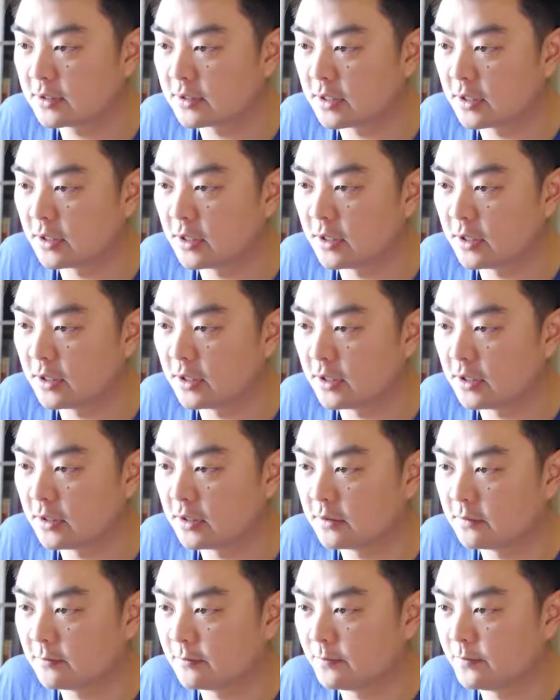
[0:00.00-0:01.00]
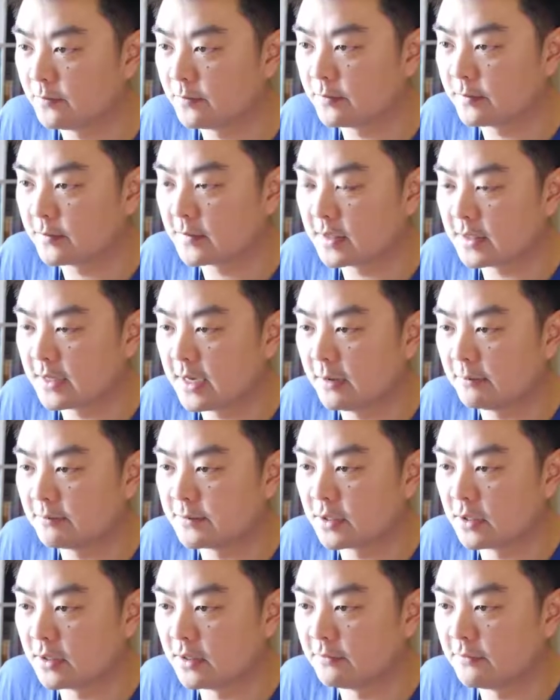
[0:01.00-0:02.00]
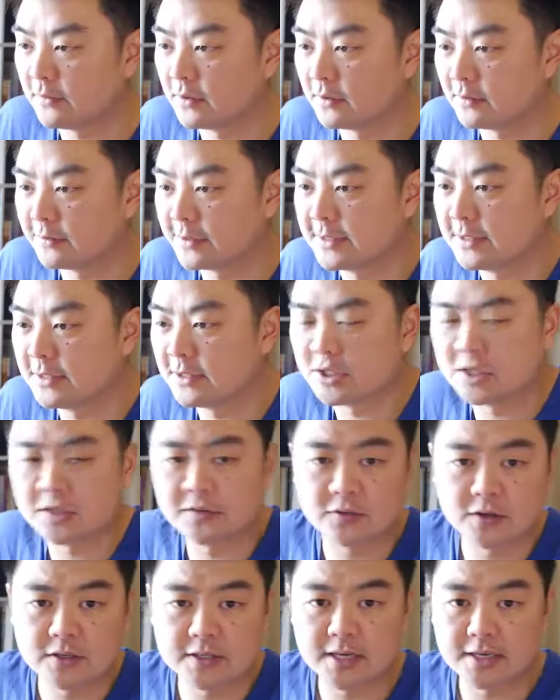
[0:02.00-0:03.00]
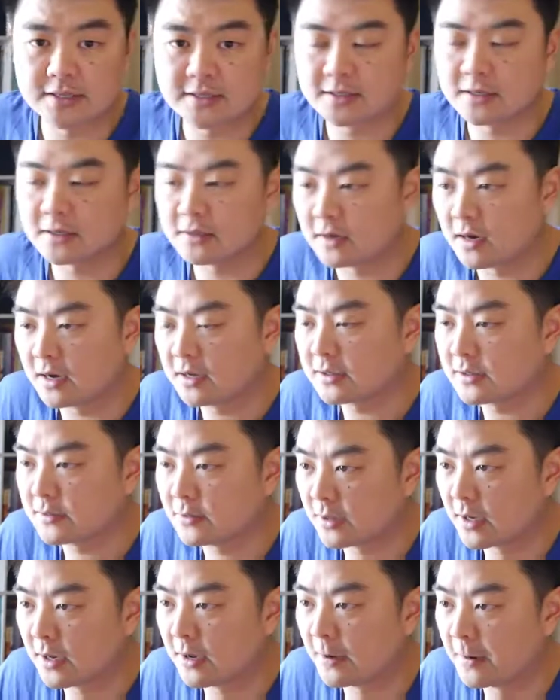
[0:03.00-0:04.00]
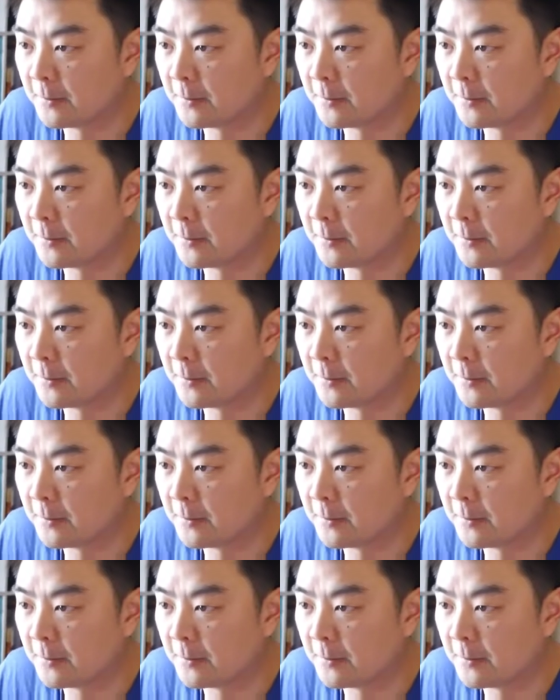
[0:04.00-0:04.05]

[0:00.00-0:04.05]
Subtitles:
So, yep. So this is just for testing, guys.